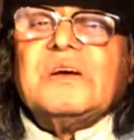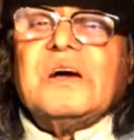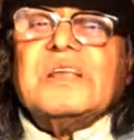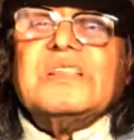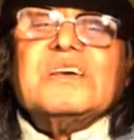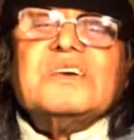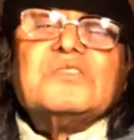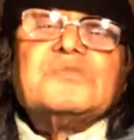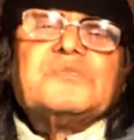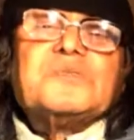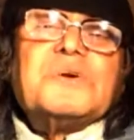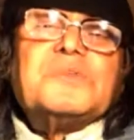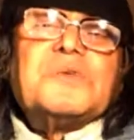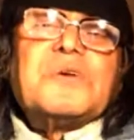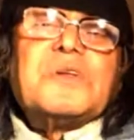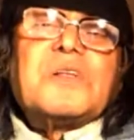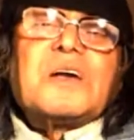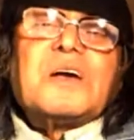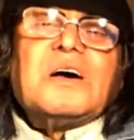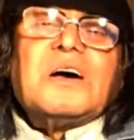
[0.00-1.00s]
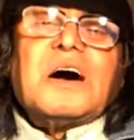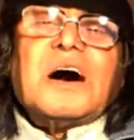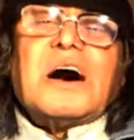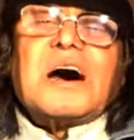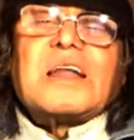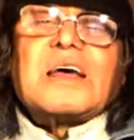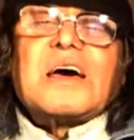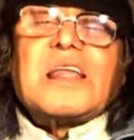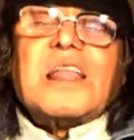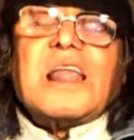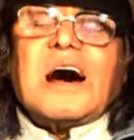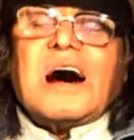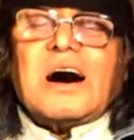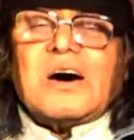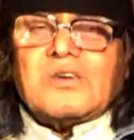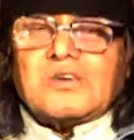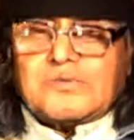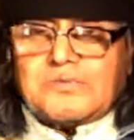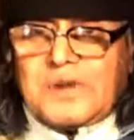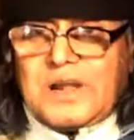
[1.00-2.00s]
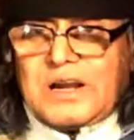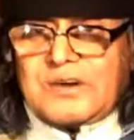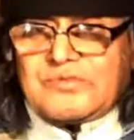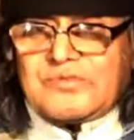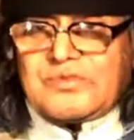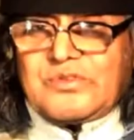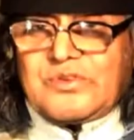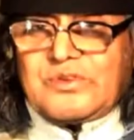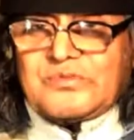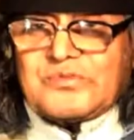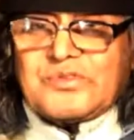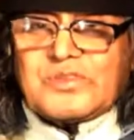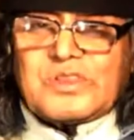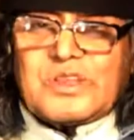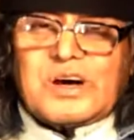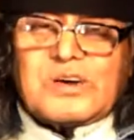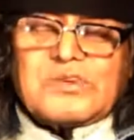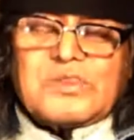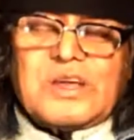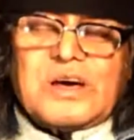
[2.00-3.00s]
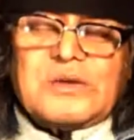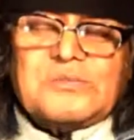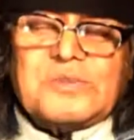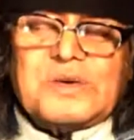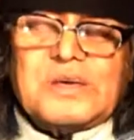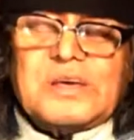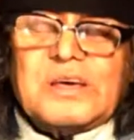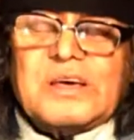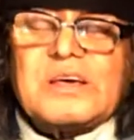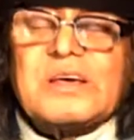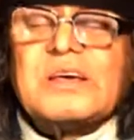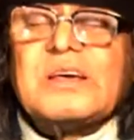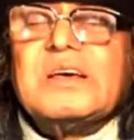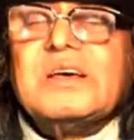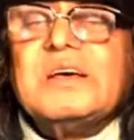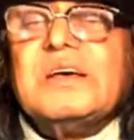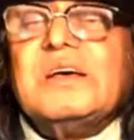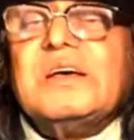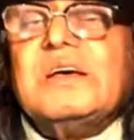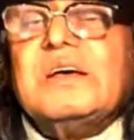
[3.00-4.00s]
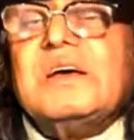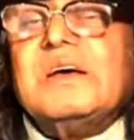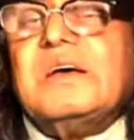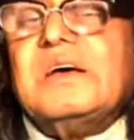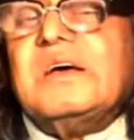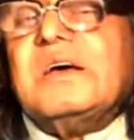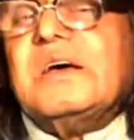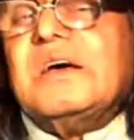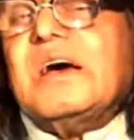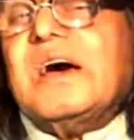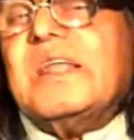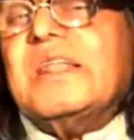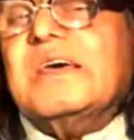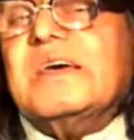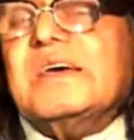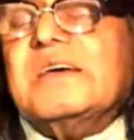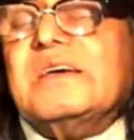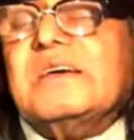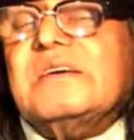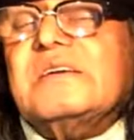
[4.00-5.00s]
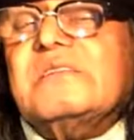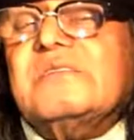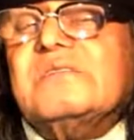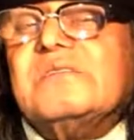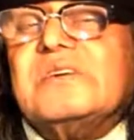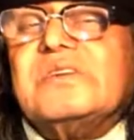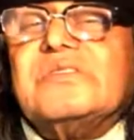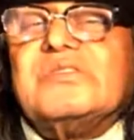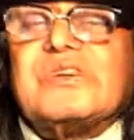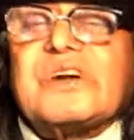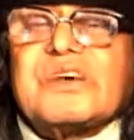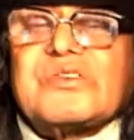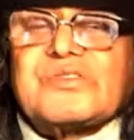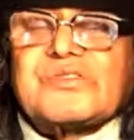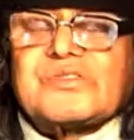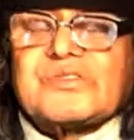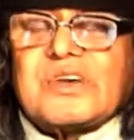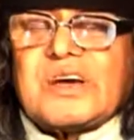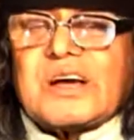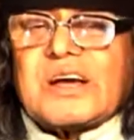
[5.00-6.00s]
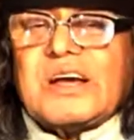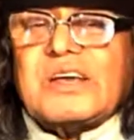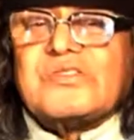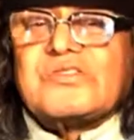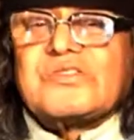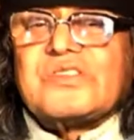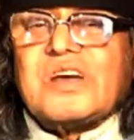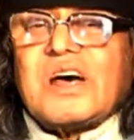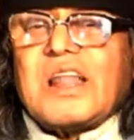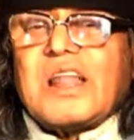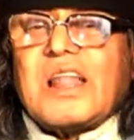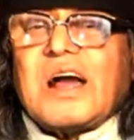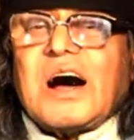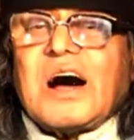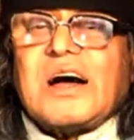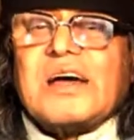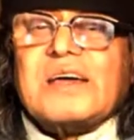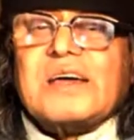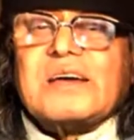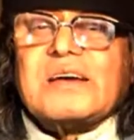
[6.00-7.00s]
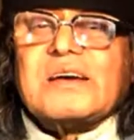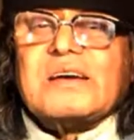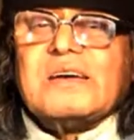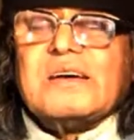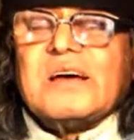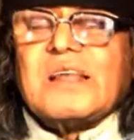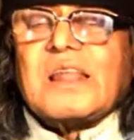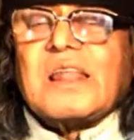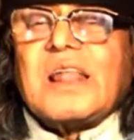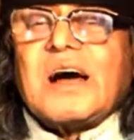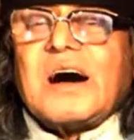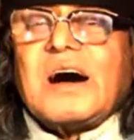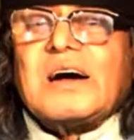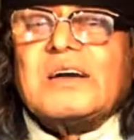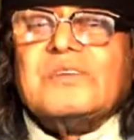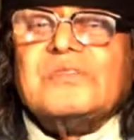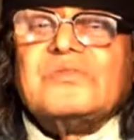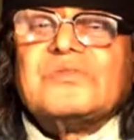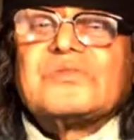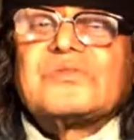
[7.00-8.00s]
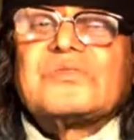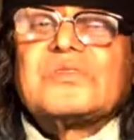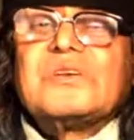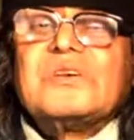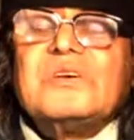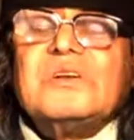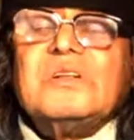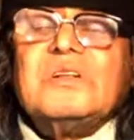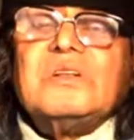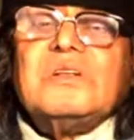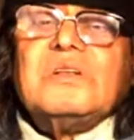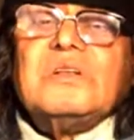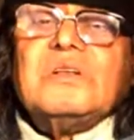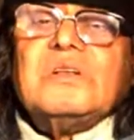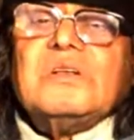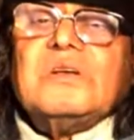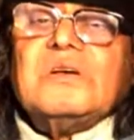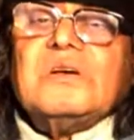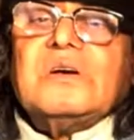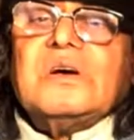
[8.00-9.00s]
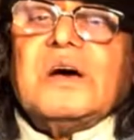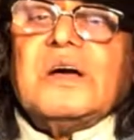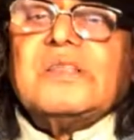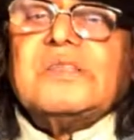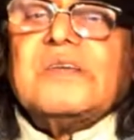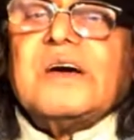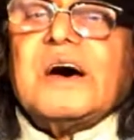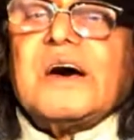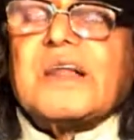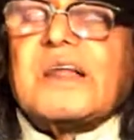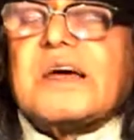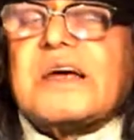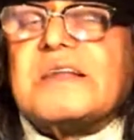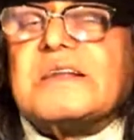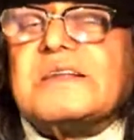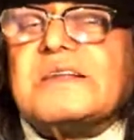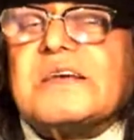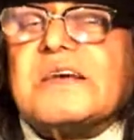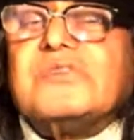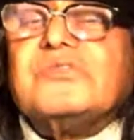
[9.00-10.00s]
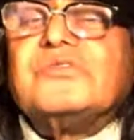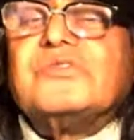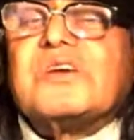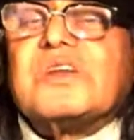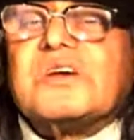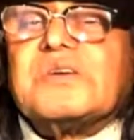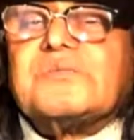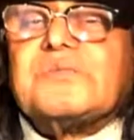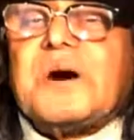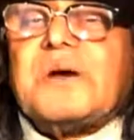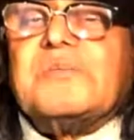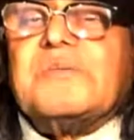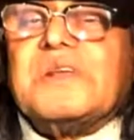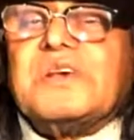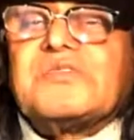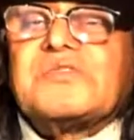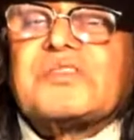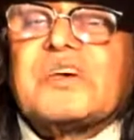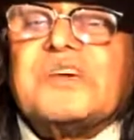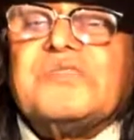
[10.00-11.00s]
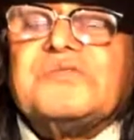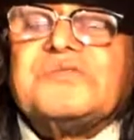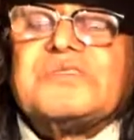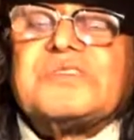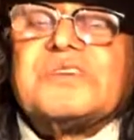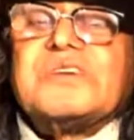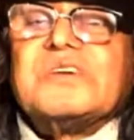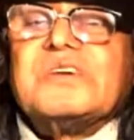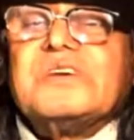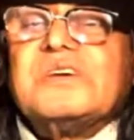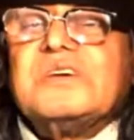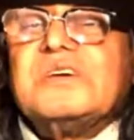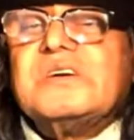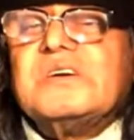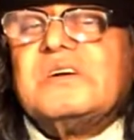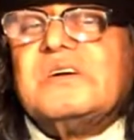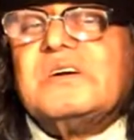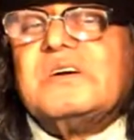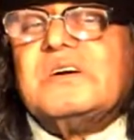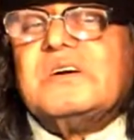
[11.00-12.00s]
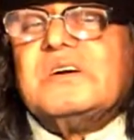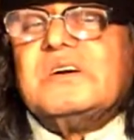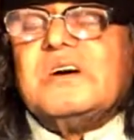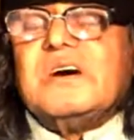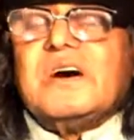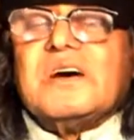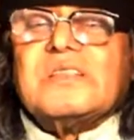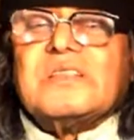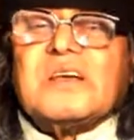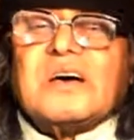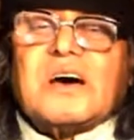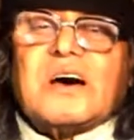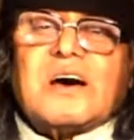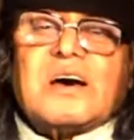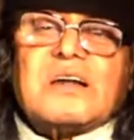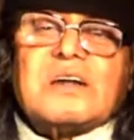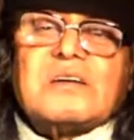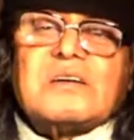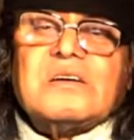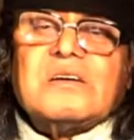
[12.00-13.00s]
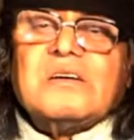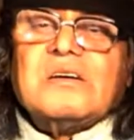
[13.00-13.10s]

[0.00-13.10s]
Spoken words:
And these people are allowed platforms without there being any redress against their lying and lies. And they are endangering public safety. And they are